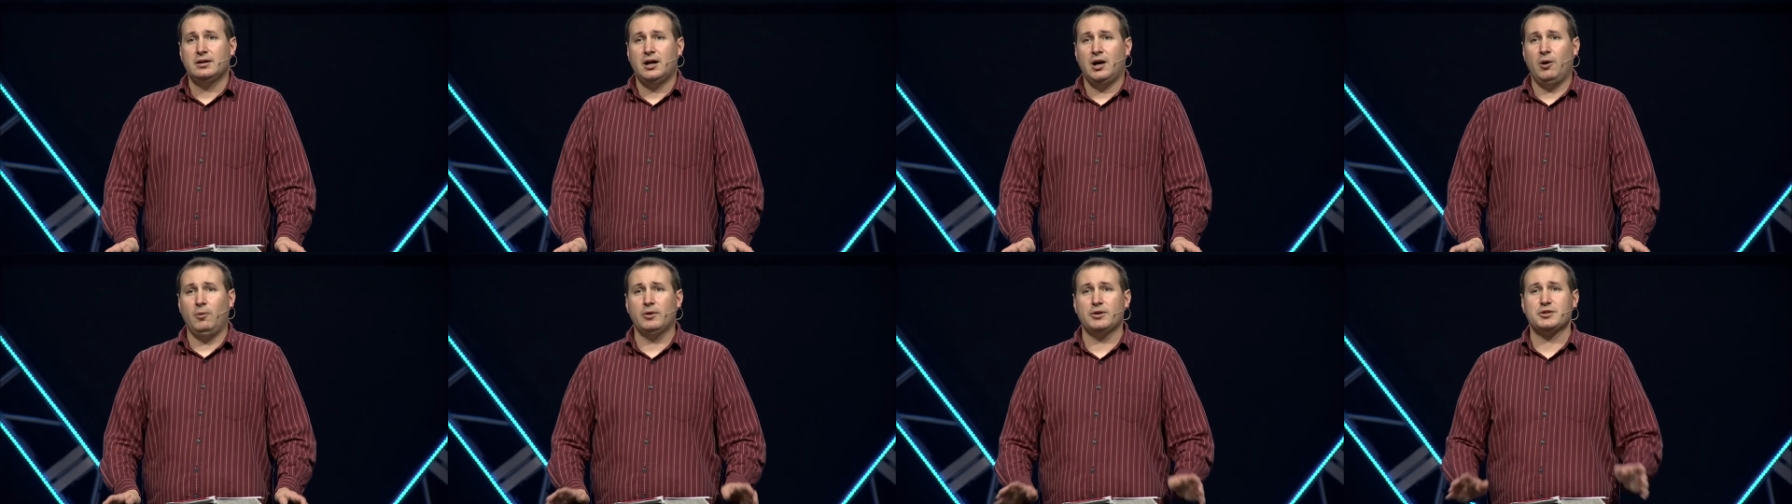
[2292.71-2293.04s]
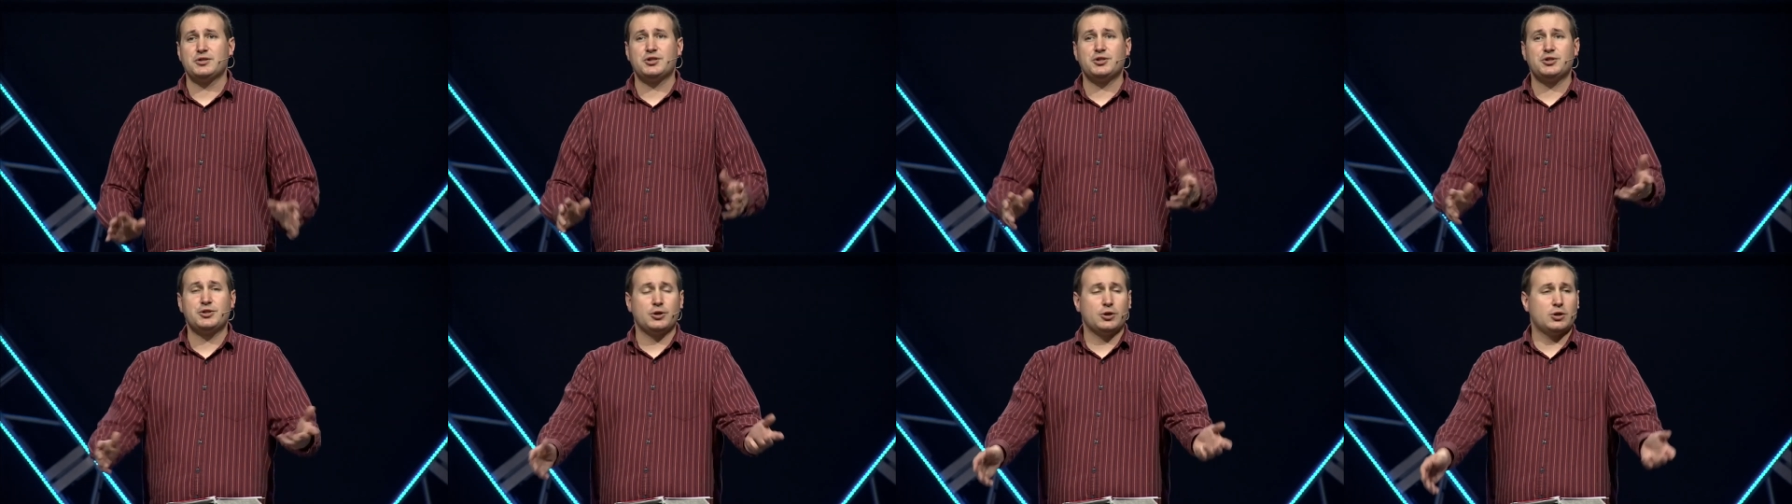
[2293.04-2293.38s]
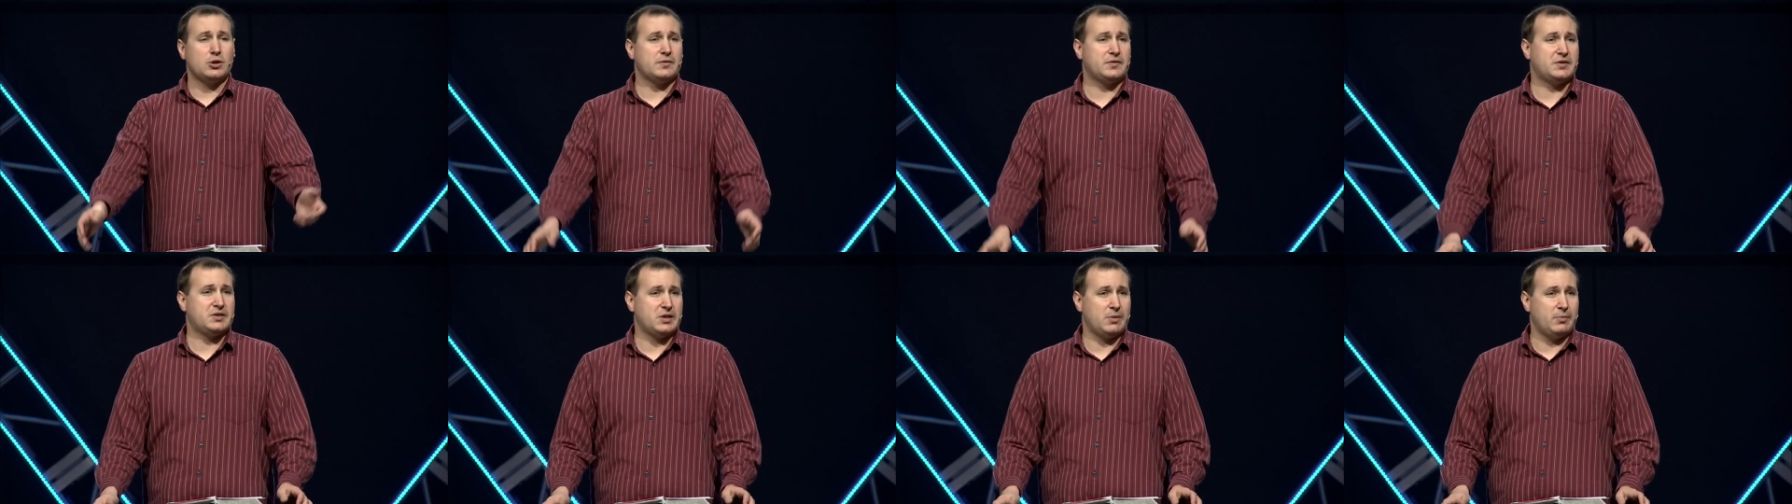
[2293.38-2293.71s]
I want to
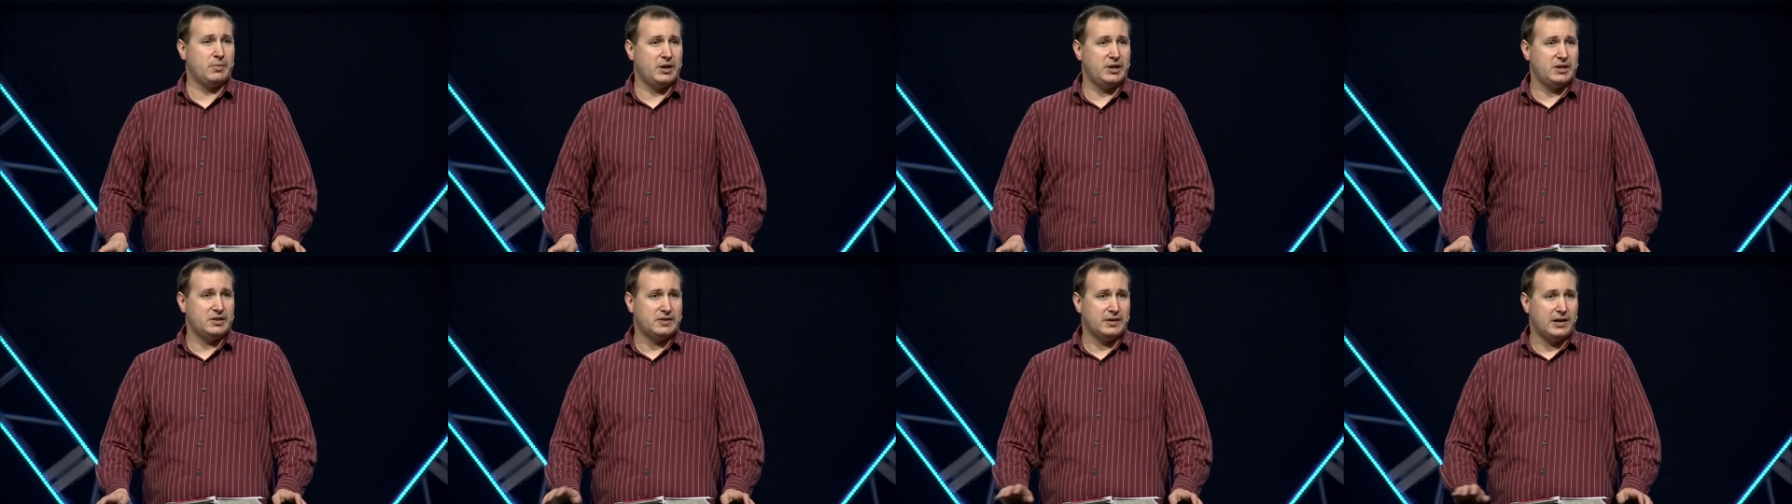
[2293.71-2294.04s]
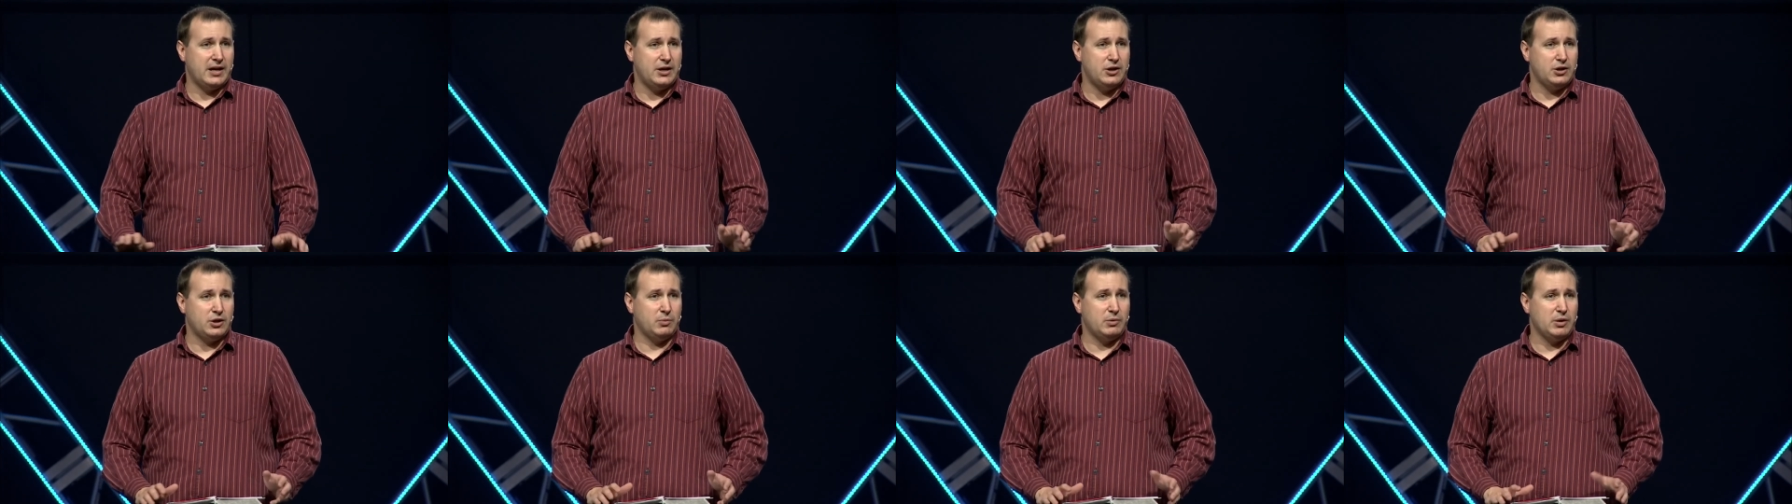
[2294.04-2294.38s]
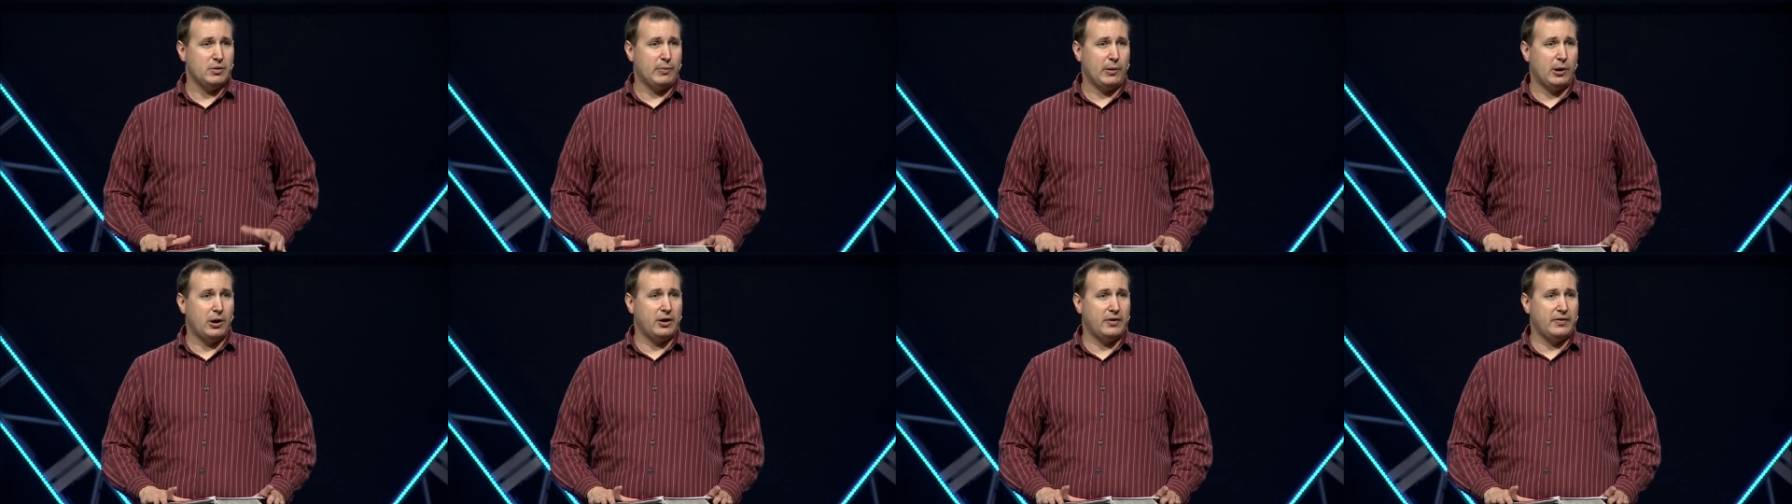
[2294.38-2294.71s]
serve somebody today. You can be a
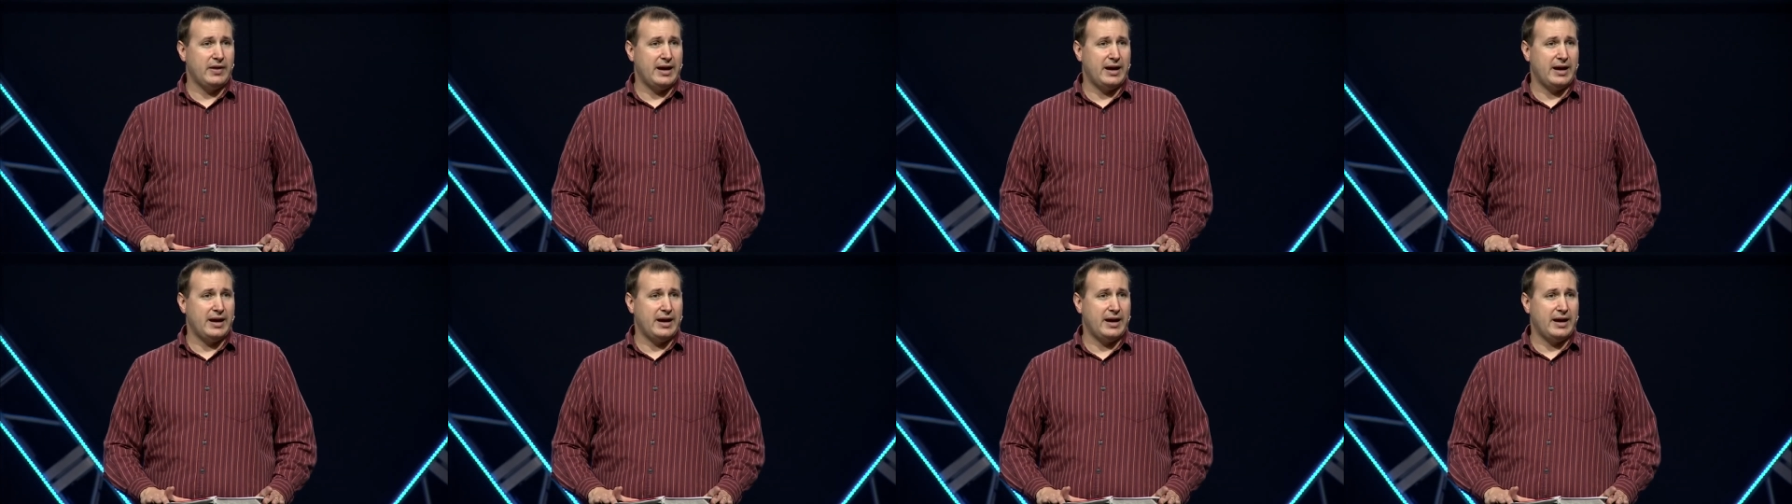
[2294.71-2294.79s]
part of